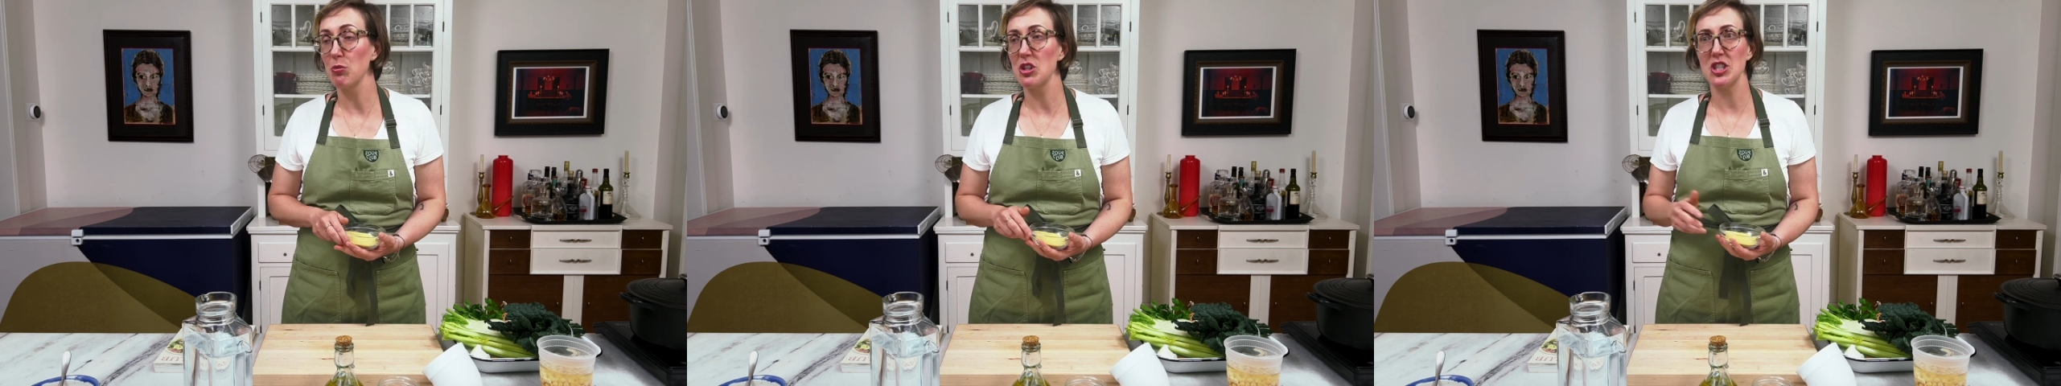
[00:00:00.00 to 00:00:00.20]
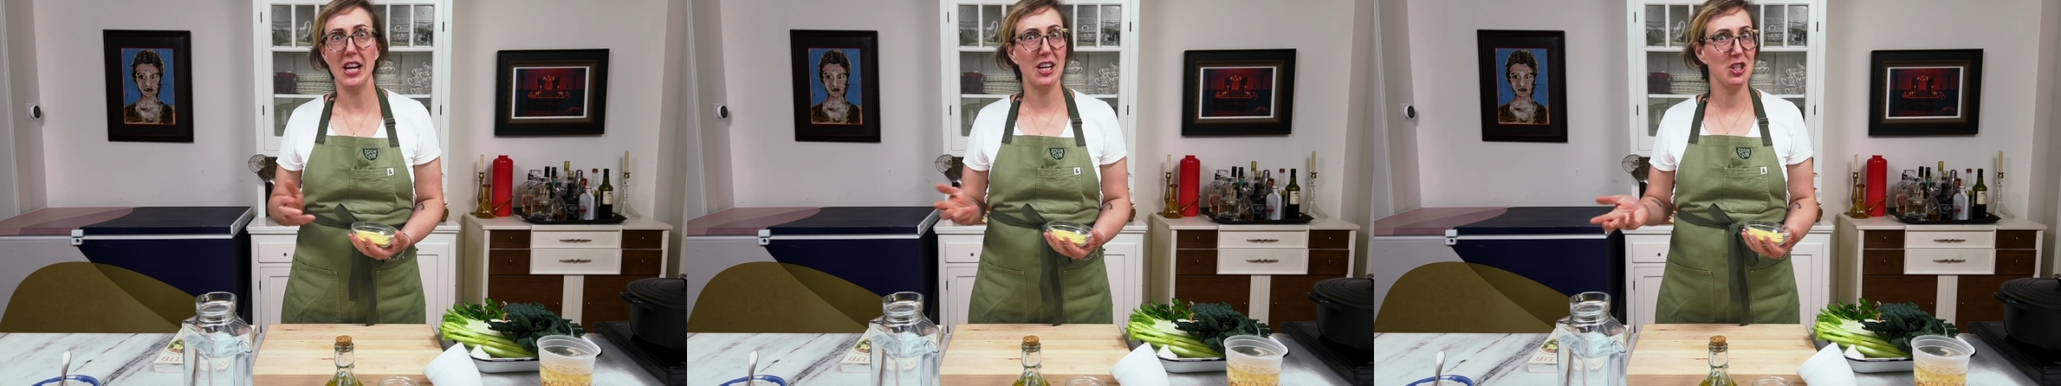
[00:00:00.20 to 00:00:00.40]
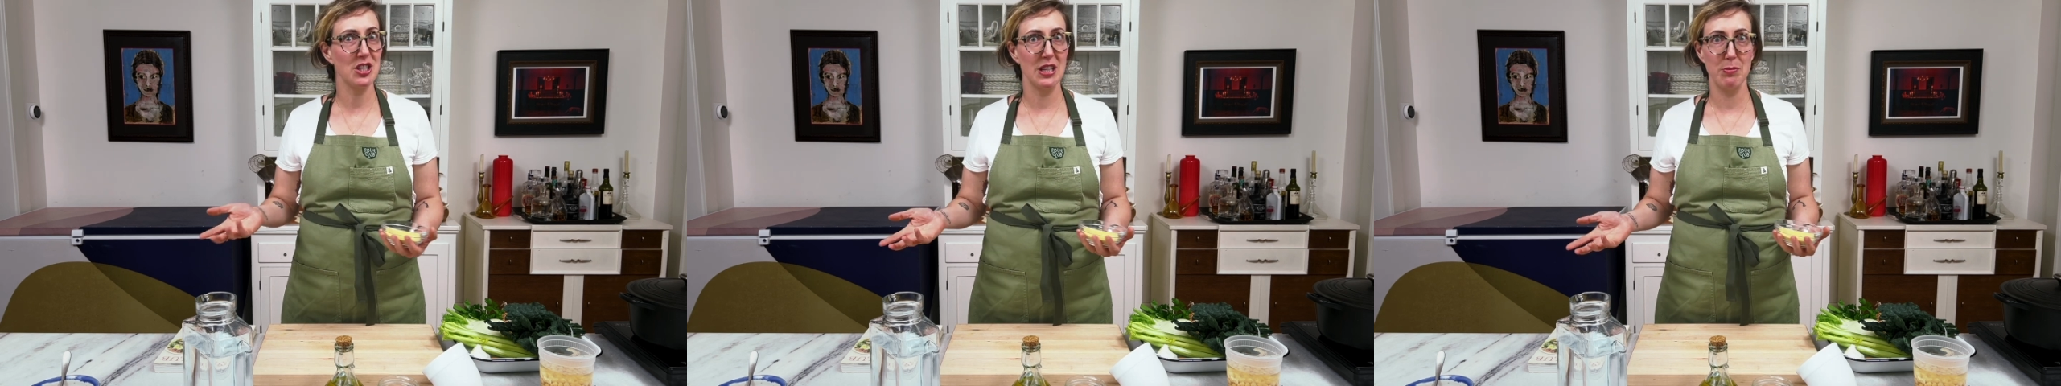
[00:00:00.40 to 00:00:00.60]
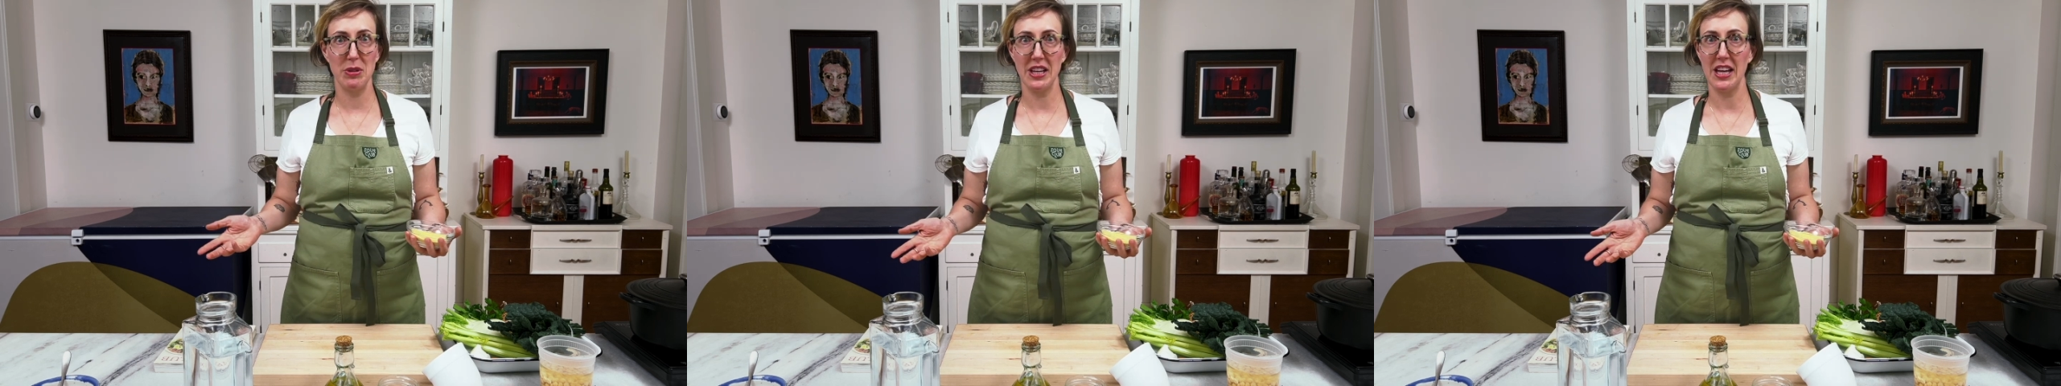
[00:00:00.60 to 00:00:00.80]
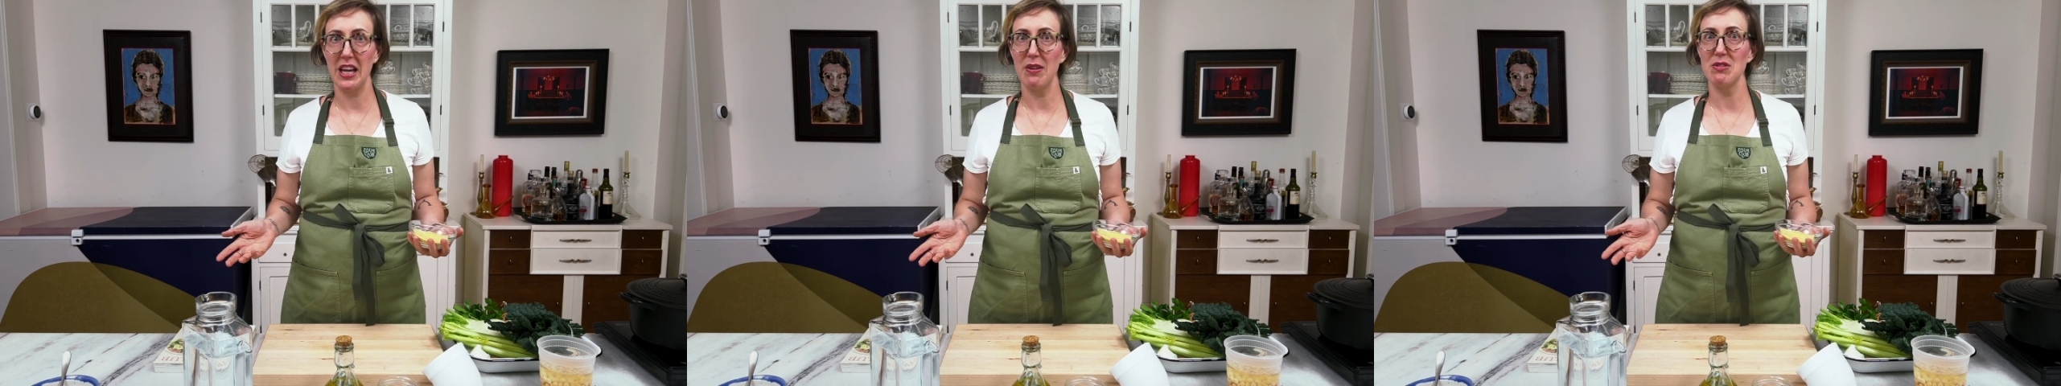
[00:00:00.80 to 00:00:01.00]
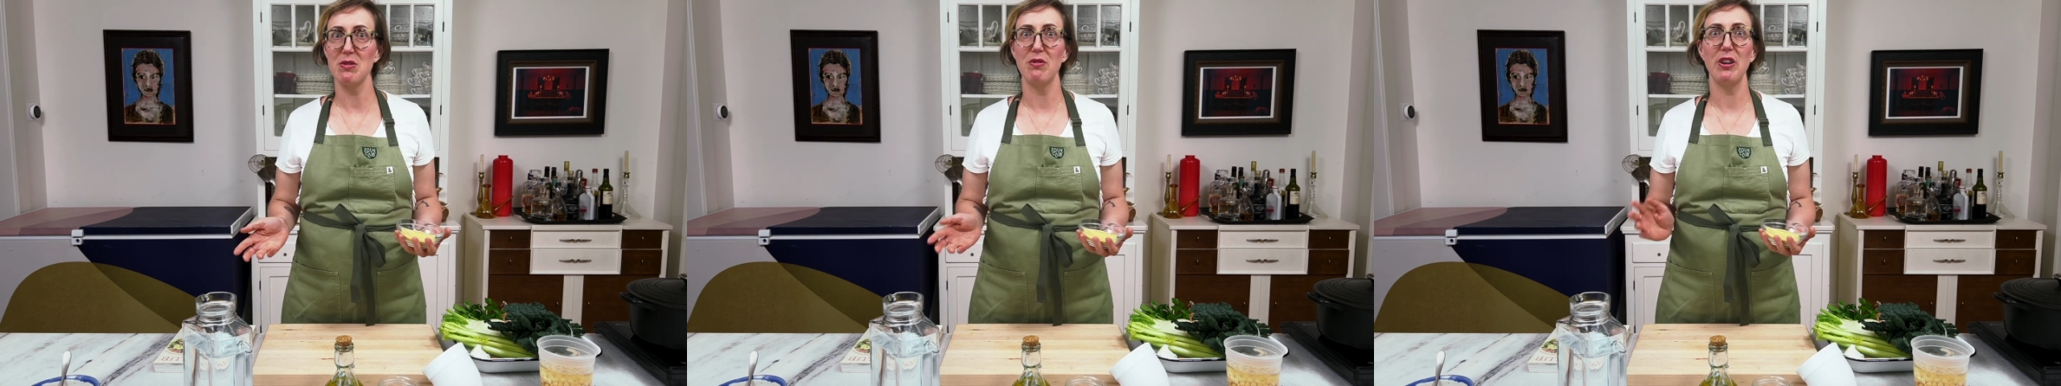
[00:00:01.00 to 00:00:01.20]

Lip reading: which actually behaves